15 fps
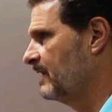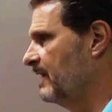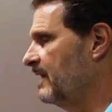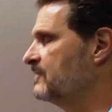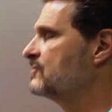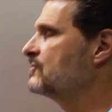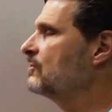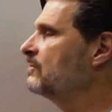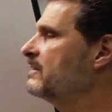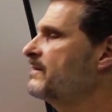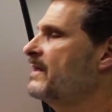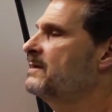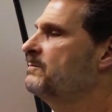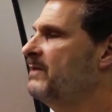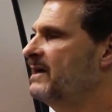And certainly
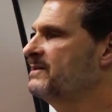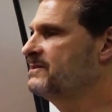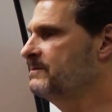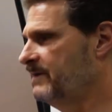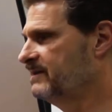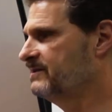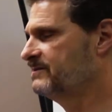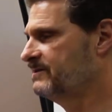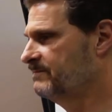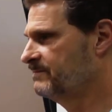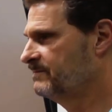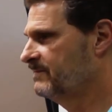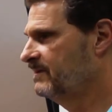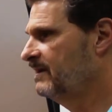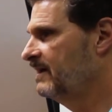that applies to medicine.
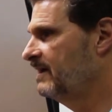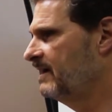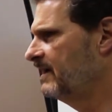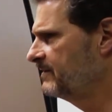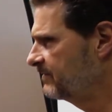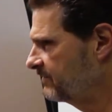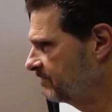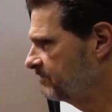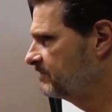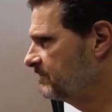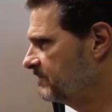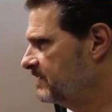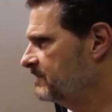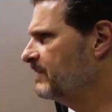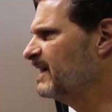And
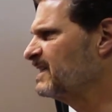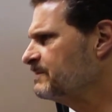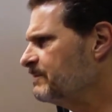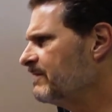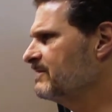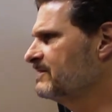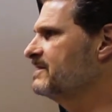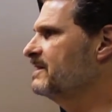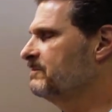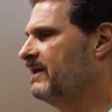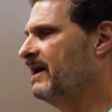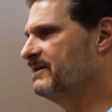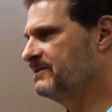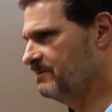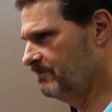in my experience, that
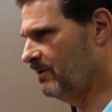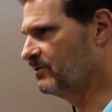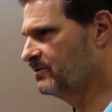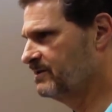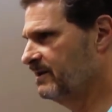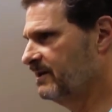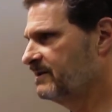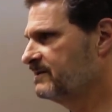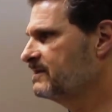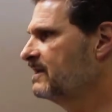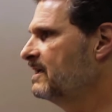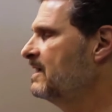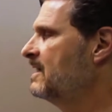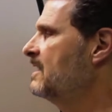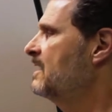applies to most things.
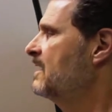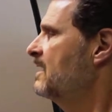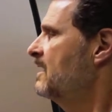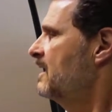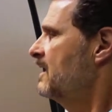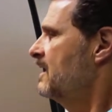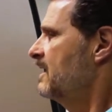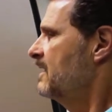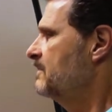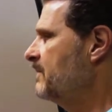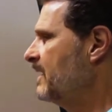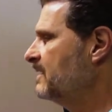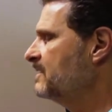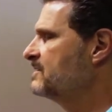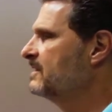In
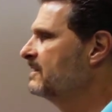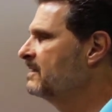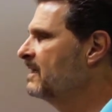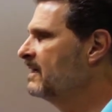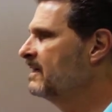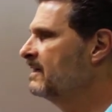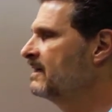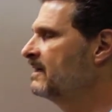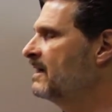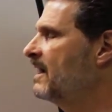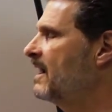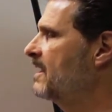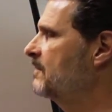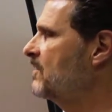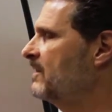medicine,
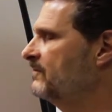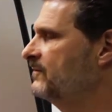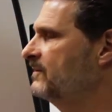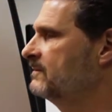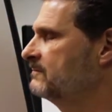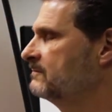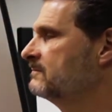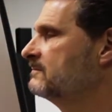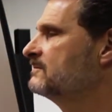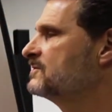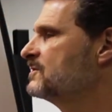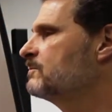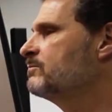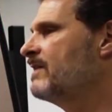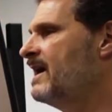I'm often
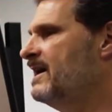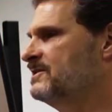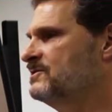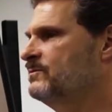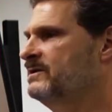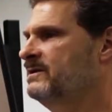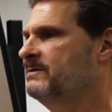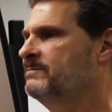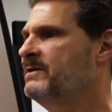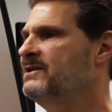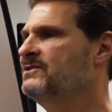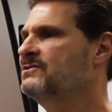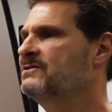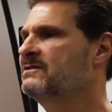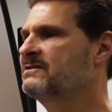surprised when a
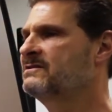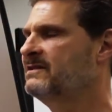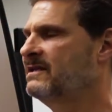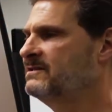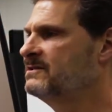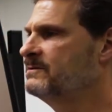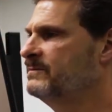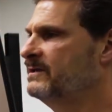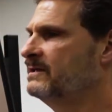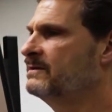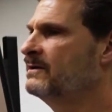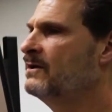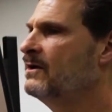patient is sent to me